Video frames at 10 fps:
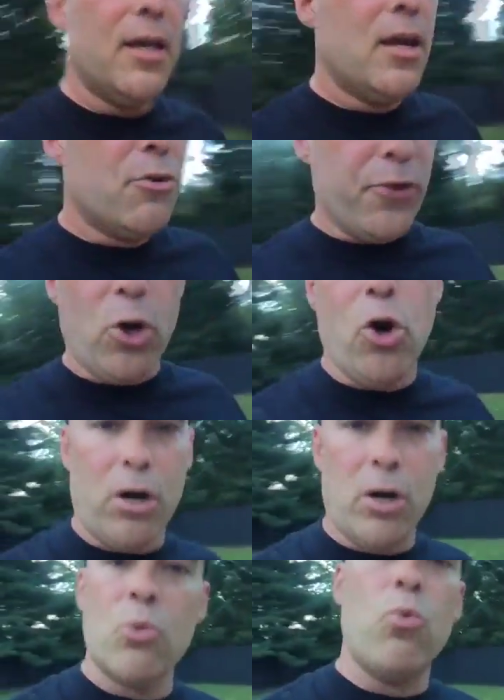for
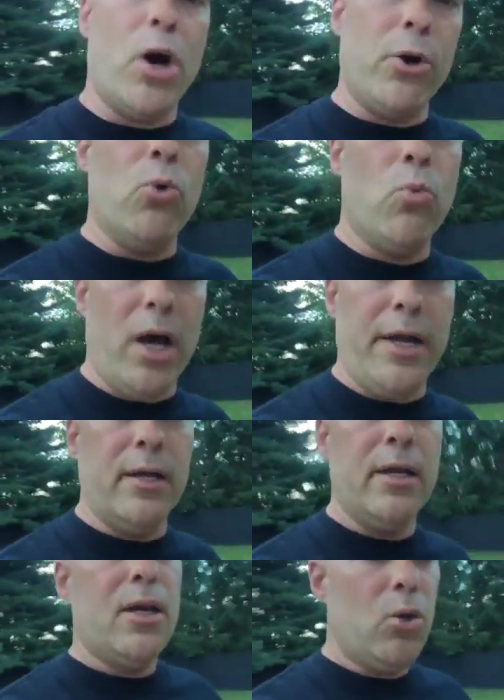Horror
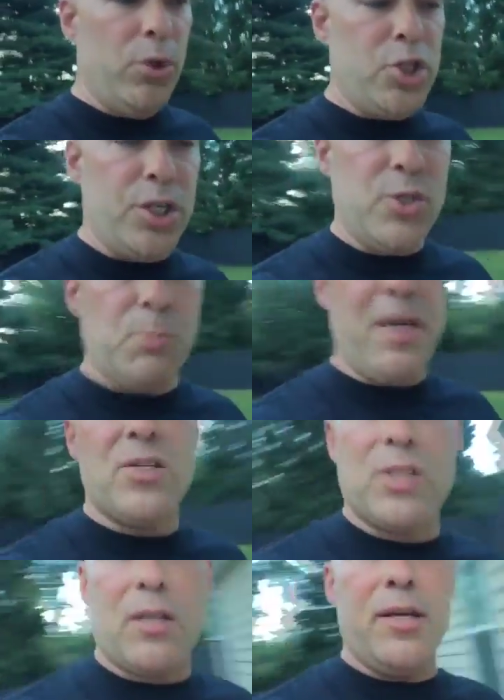101, which is
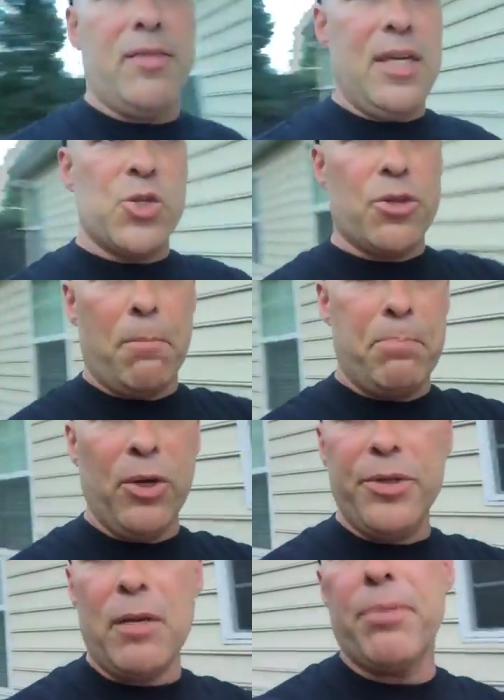basically these are the
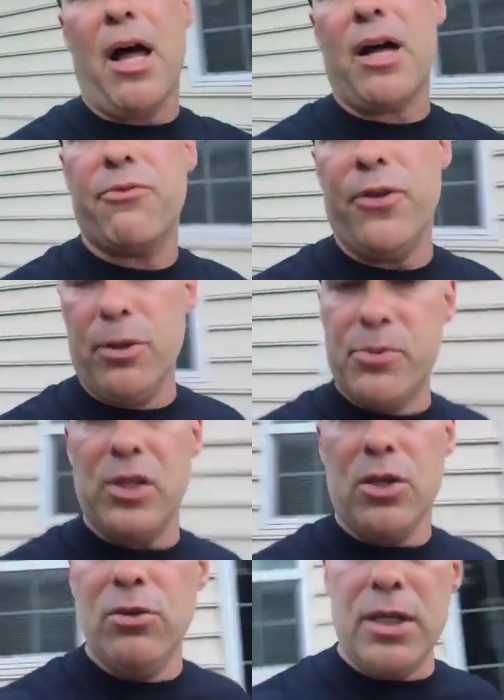building block
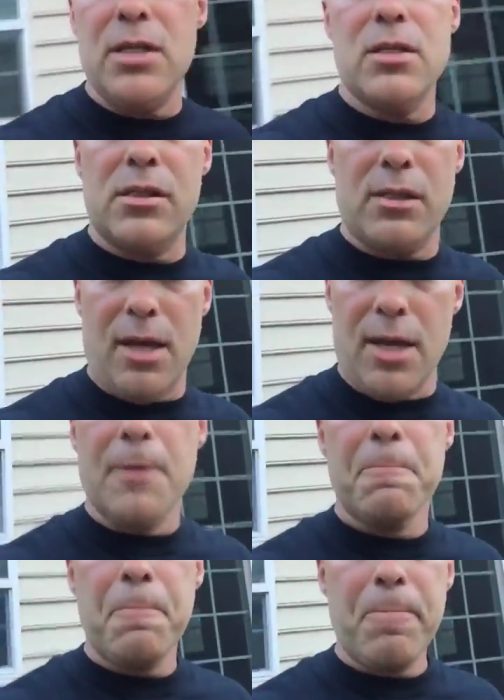films that you need to
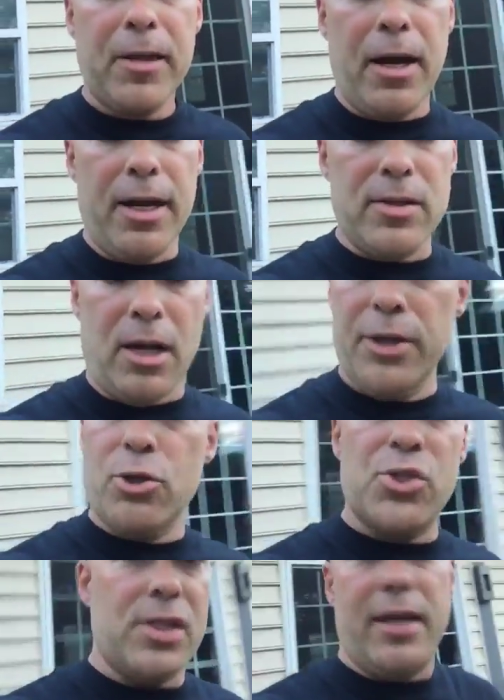see to
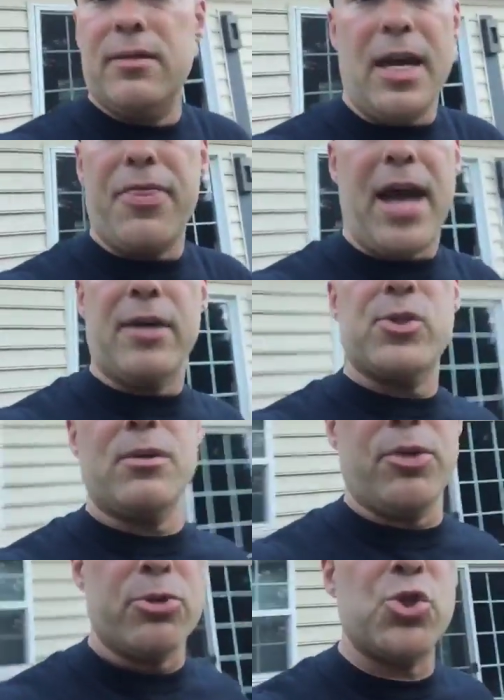understand Death
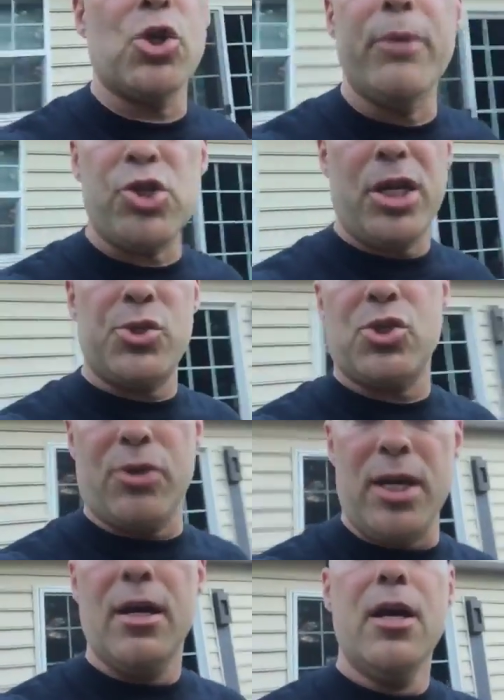House. There's so much
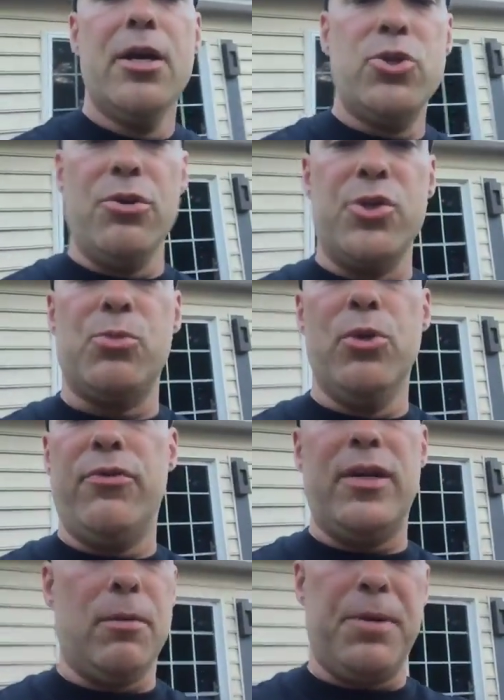history to this
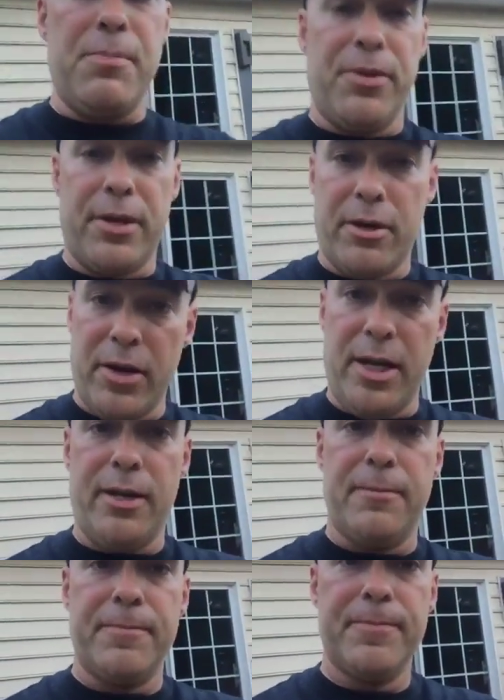movie and the people that are
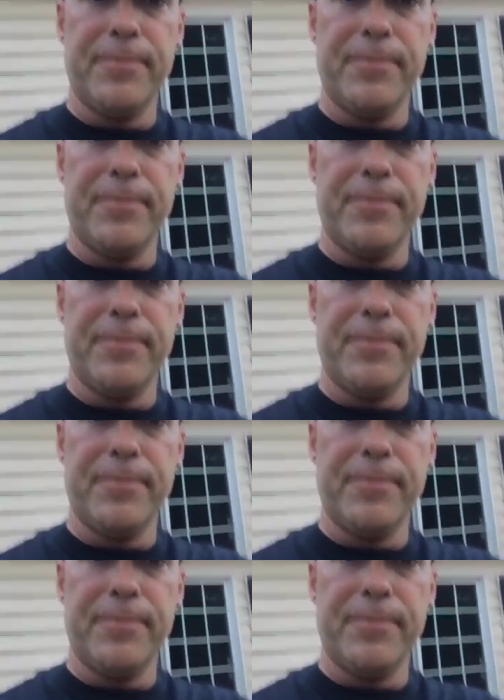in it.